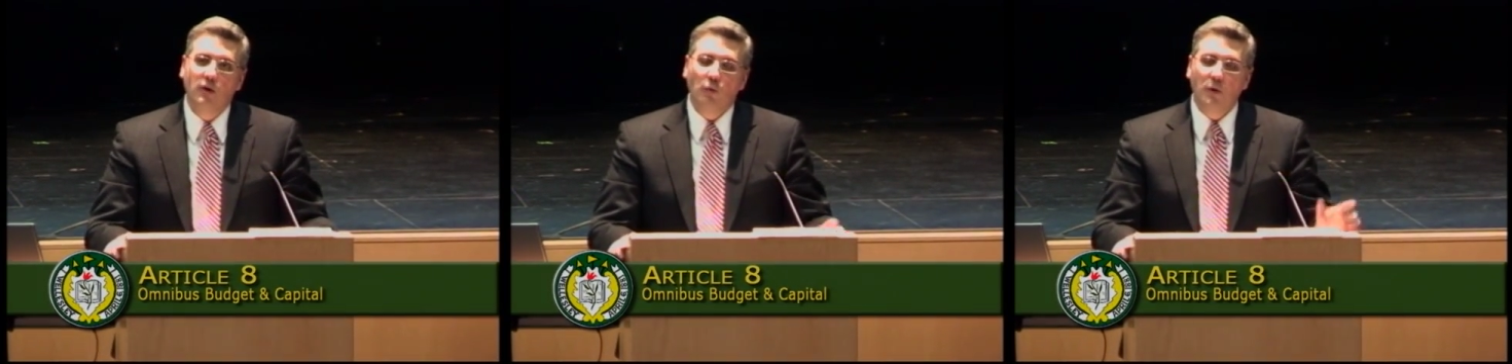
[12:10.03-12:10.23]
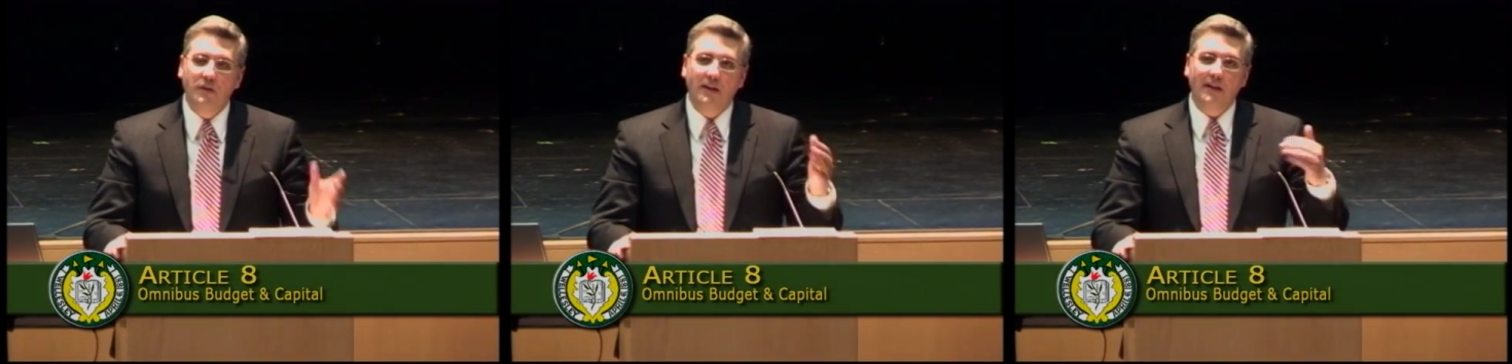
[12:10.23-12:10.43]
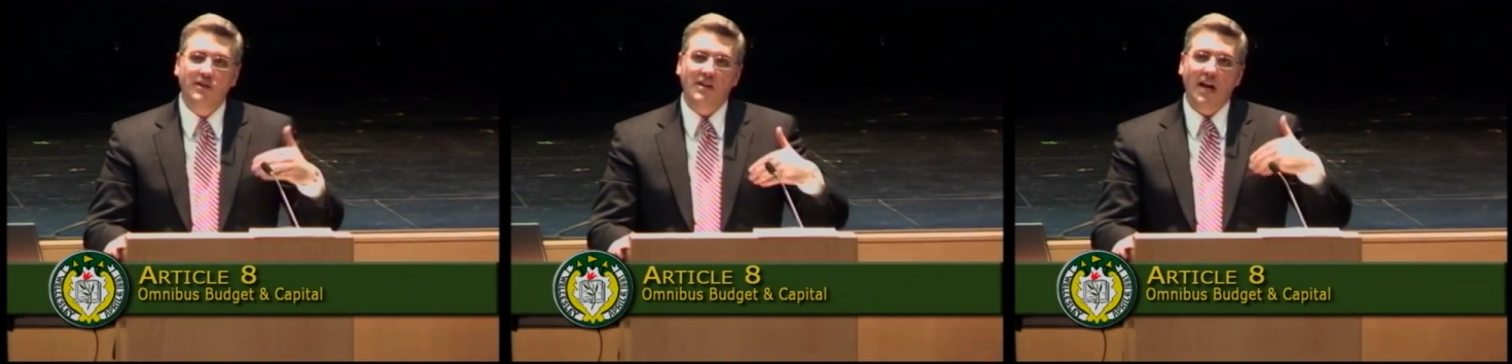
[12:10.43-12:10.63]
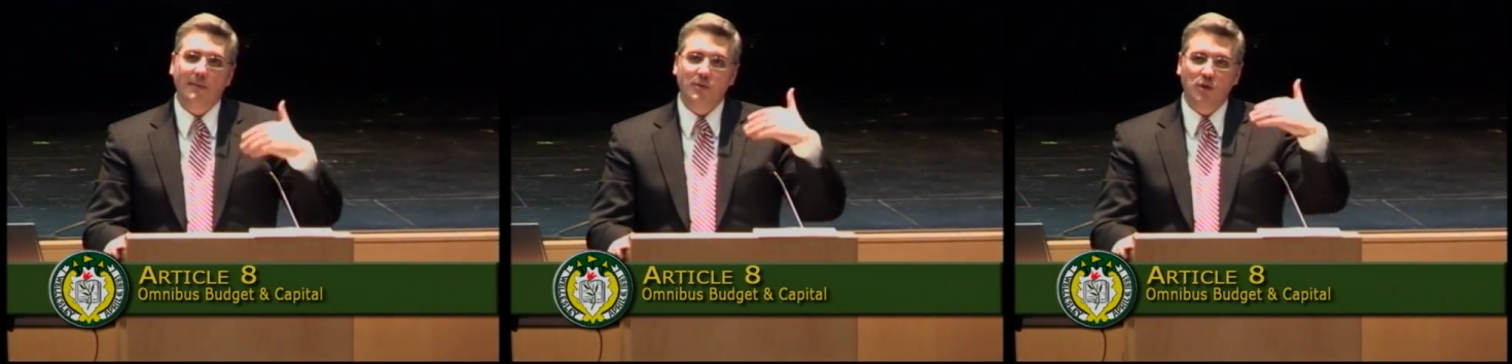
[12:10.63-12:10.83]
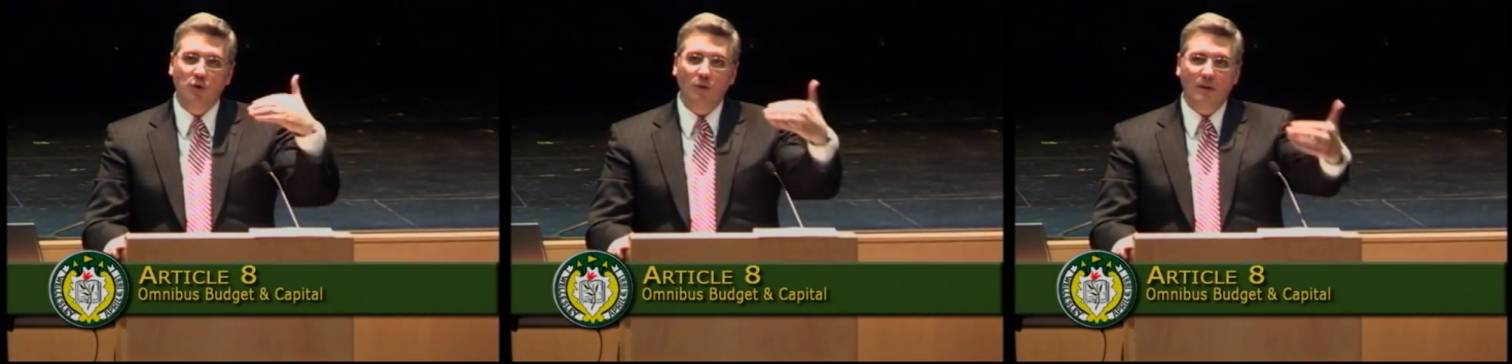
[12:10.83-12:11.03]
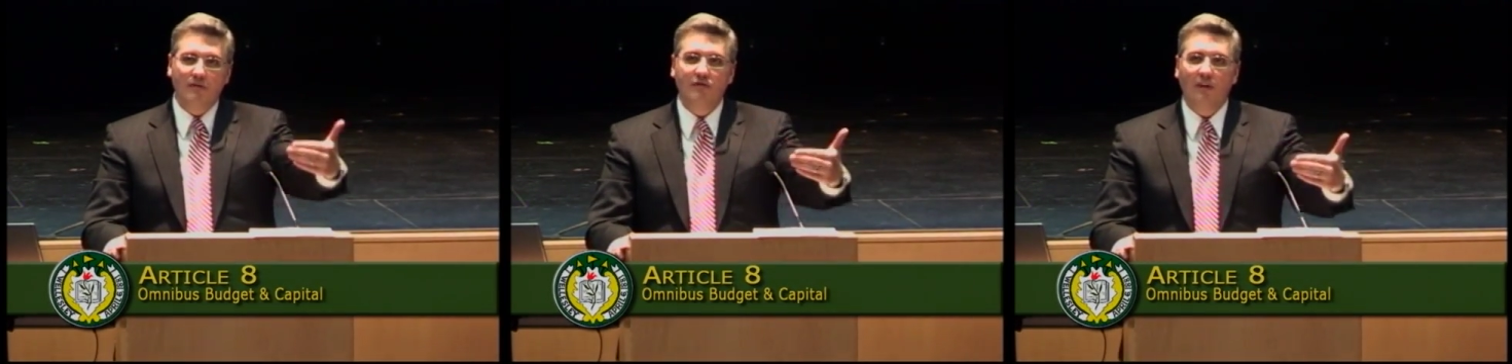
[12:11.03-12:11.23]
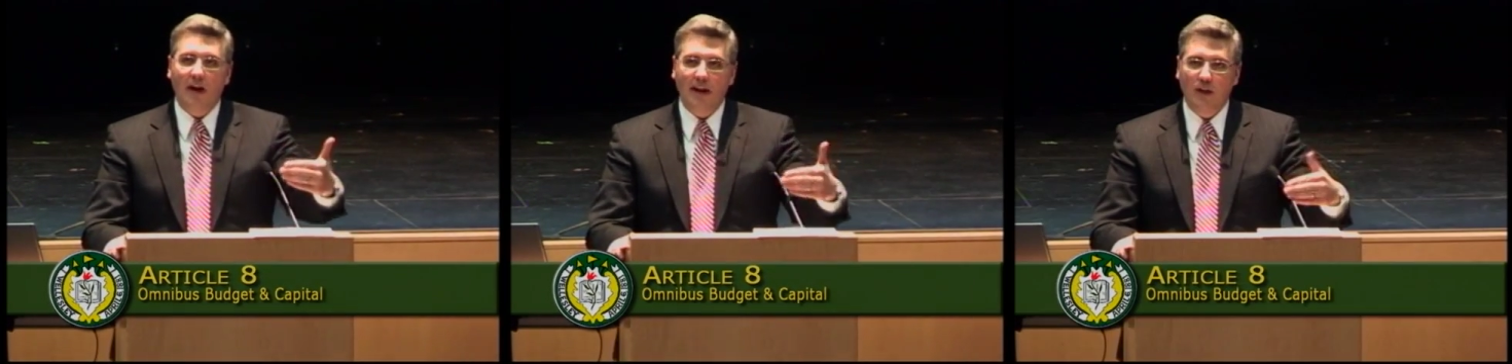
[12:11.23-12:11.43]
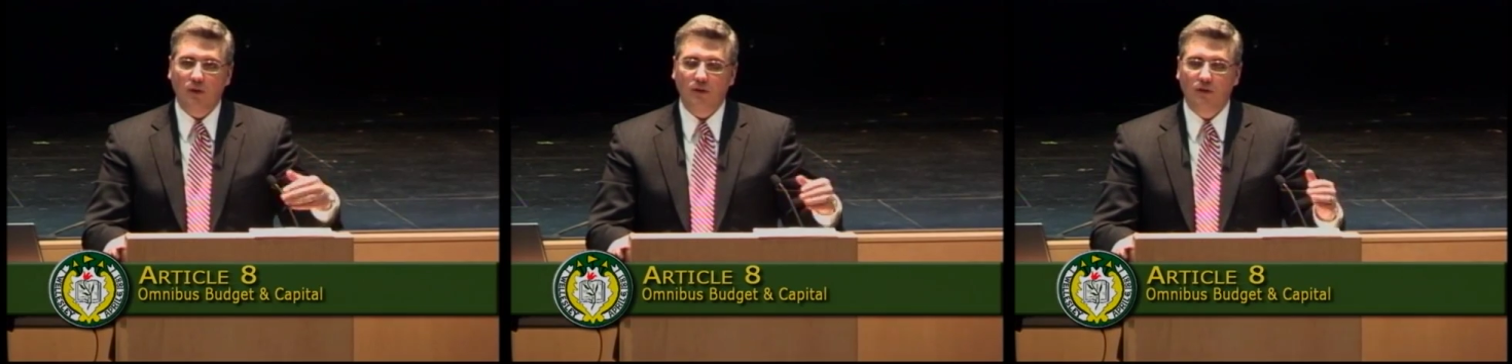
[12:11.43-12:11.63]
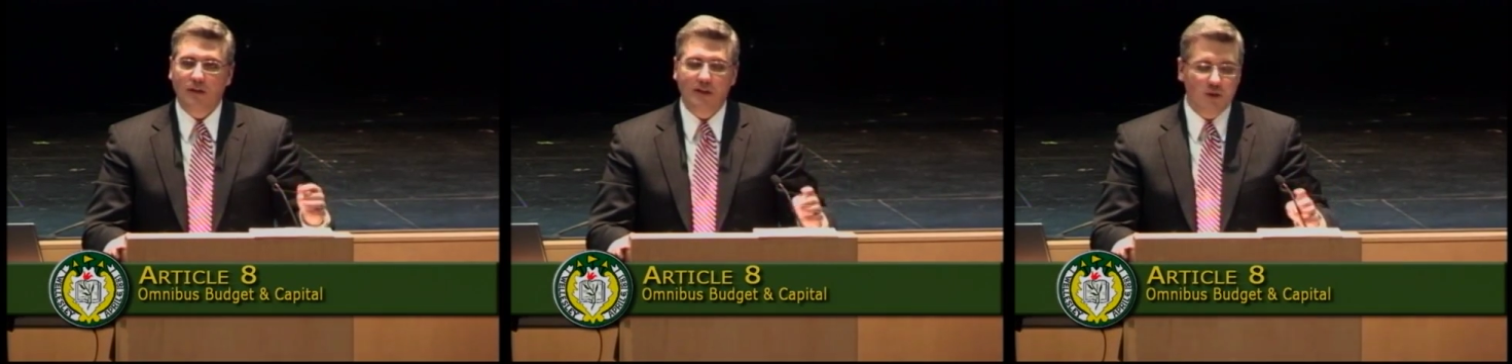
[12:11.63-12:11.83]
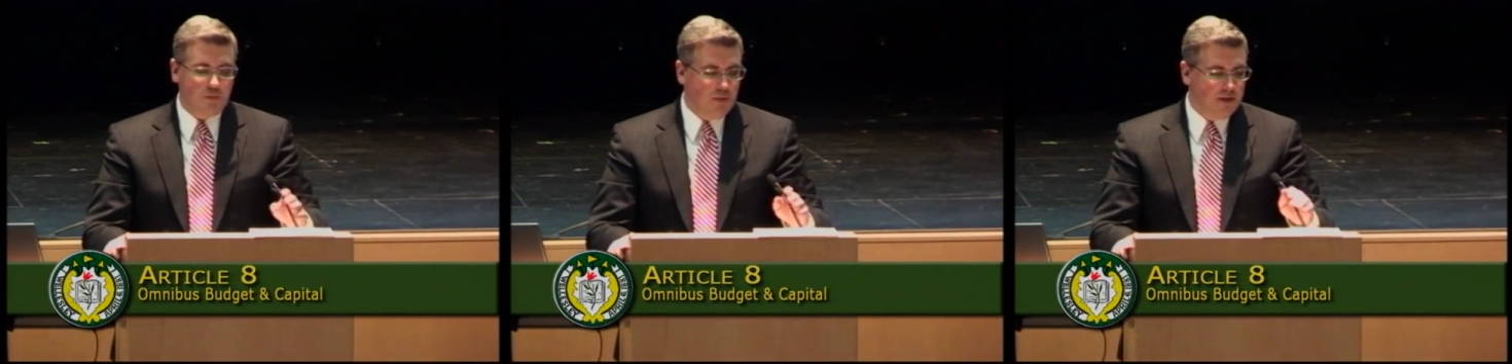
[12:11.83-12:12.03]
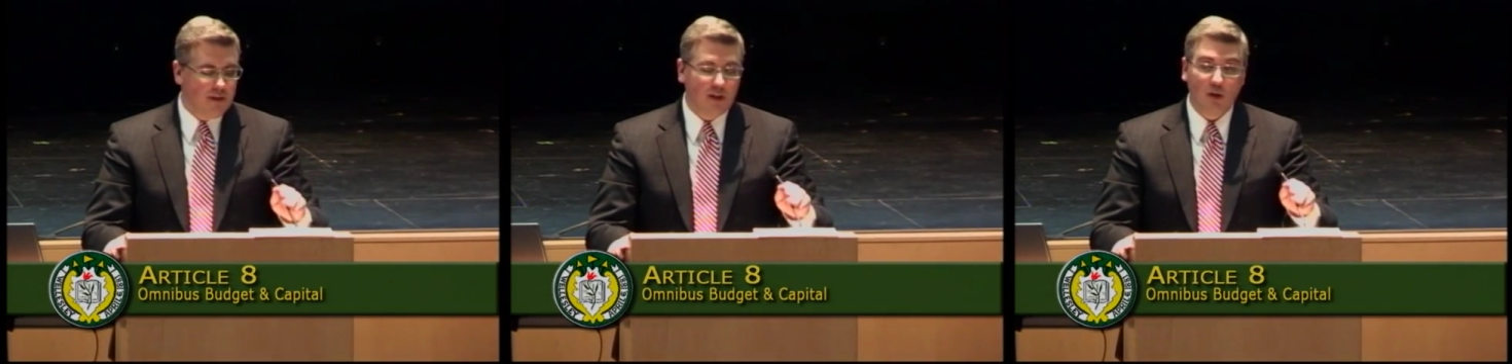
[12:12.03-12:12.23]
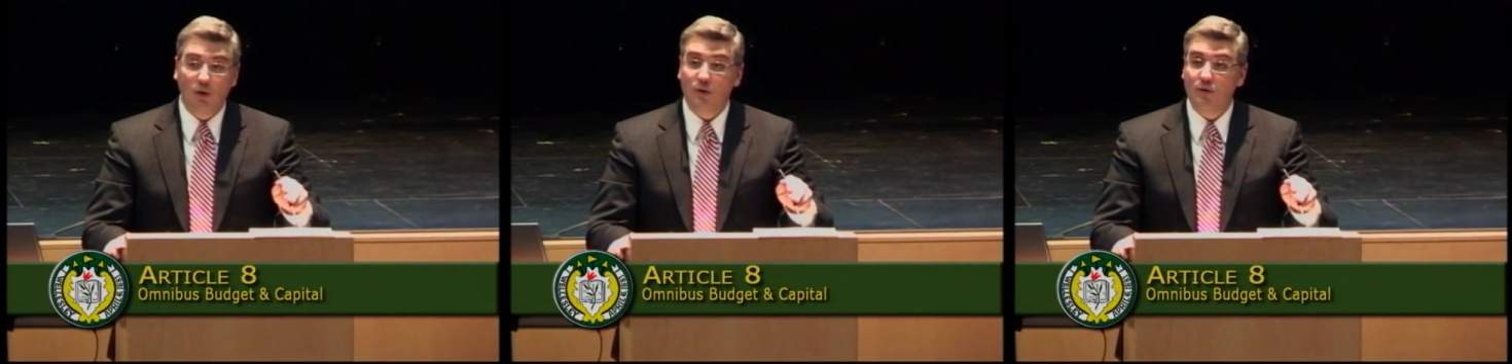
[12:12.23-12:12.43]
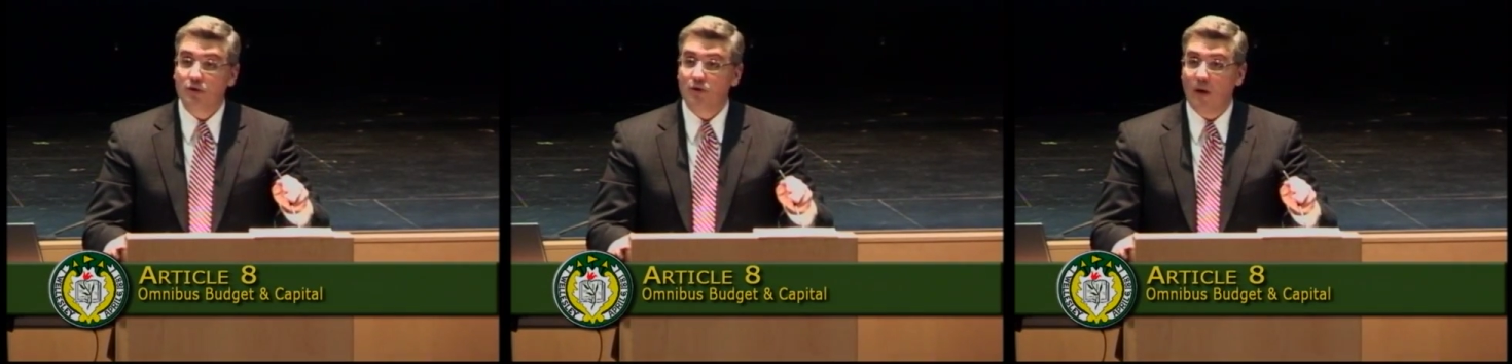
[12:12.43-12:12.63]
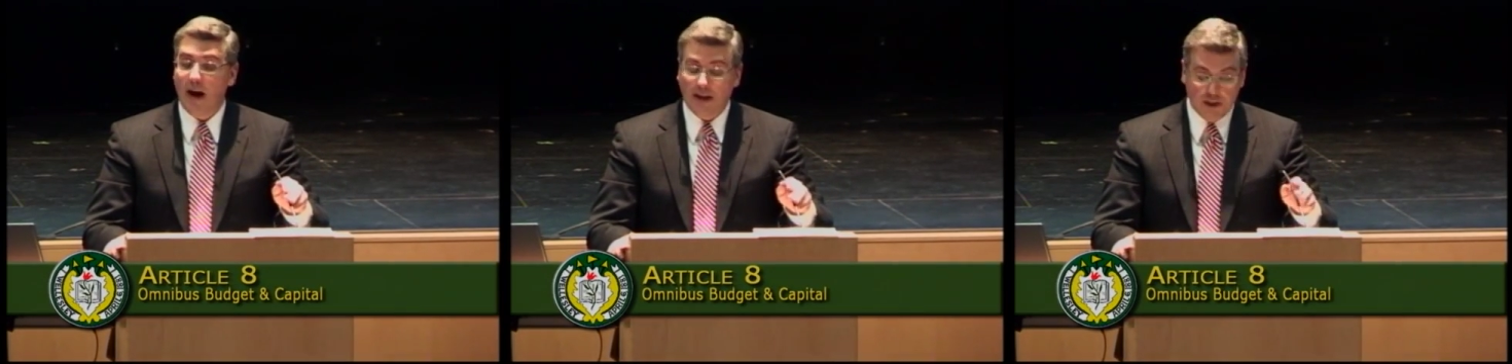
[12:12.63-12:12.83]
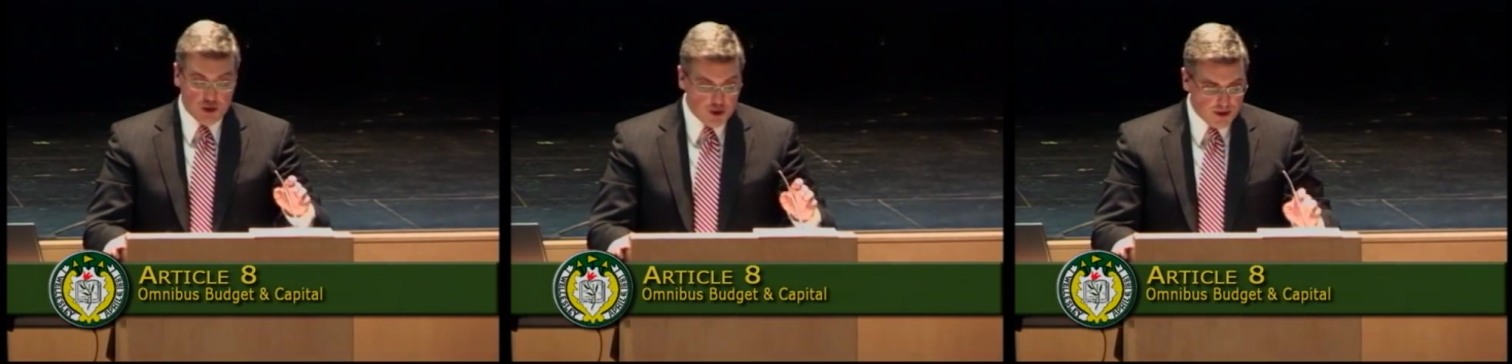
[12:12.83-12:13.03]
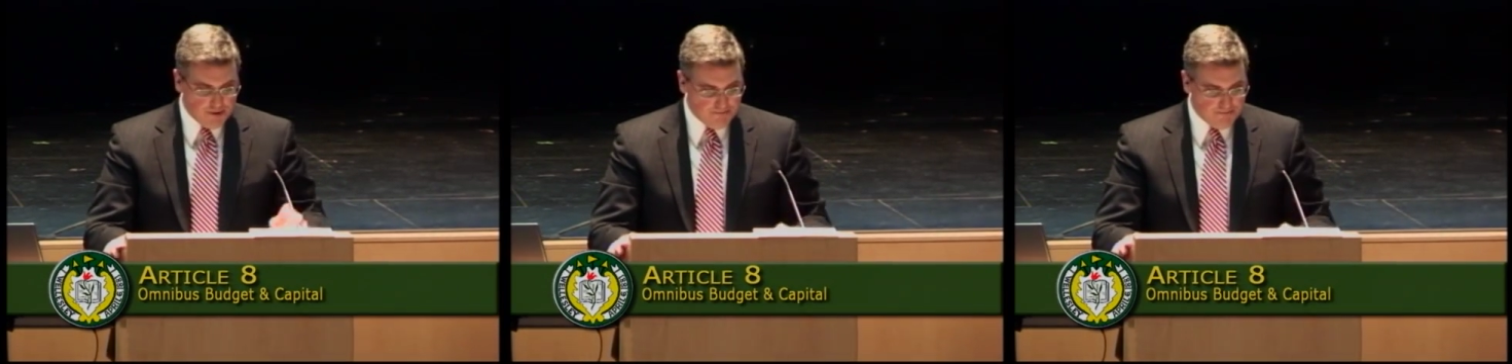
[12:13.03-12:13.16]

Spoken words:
we think is absolutely vital to this particular strategy.